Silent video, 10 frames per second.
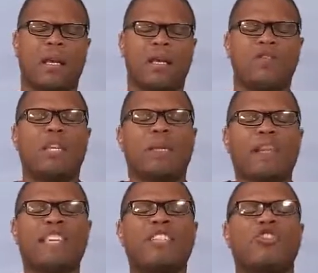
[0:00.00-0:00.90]
You see, my
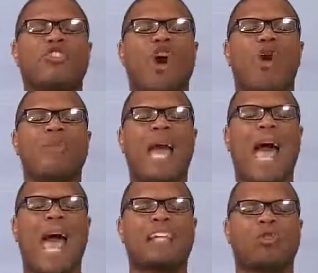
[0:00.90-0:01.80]
teachers told me
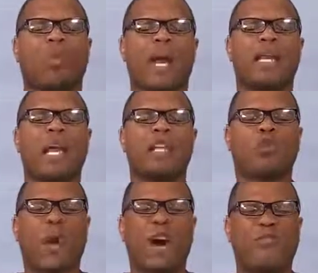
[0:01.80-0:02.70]
I had to wait
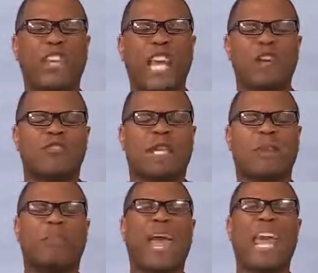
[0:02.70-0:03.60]
12 years to
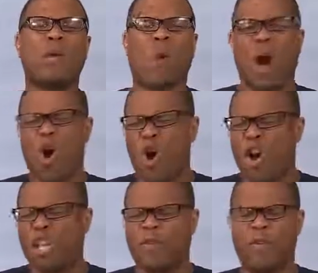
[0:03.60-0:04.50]
get paid while
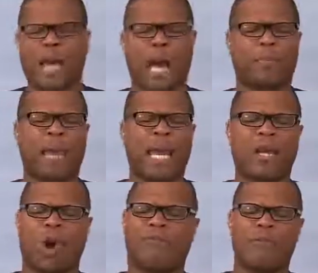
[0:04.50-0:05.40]
all of them got
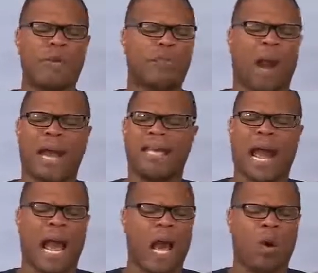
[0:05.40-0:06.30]
paid off of me right
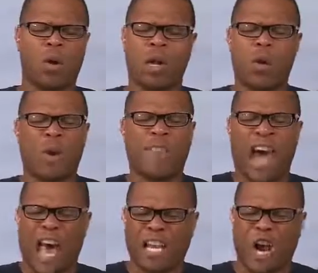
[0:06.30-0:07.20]
now, whether
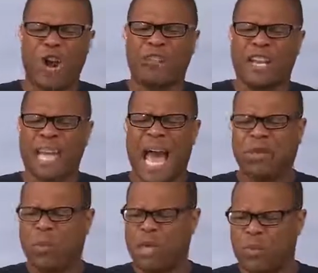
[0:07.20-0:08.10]
I learned or
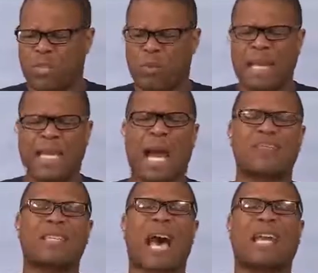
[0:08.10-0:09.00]
not, when it was money
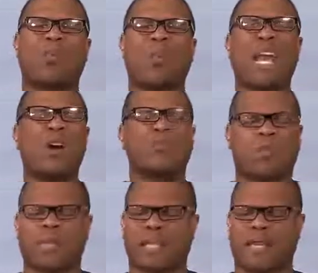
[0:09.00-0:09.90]
outside, and what else
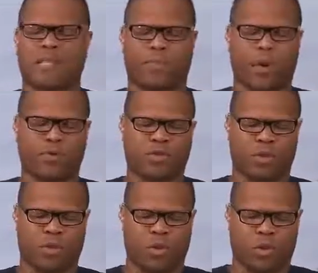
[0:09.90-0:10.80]
was I supposed
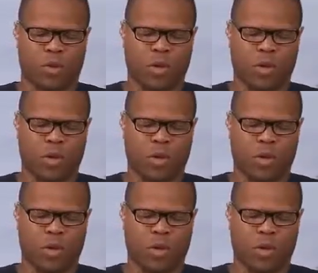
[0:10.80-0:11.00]
to do?